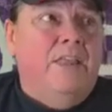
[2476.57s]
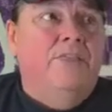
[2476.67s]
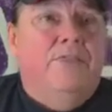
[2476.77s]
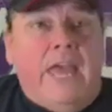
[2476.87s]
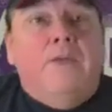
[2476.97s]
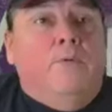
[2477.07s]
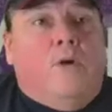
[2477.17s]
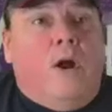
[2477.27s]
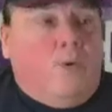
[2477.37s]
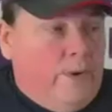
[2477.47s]
they
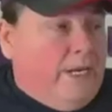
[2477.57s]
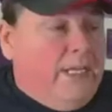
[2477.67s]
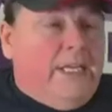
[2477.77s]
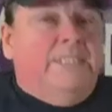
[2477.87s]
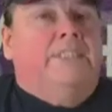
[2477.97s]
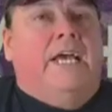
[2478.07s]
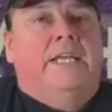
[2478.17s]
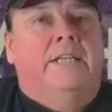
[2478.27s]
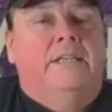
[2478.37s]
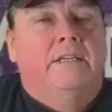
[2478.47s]
were already
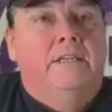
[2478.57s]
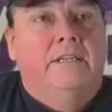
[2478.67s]
incited,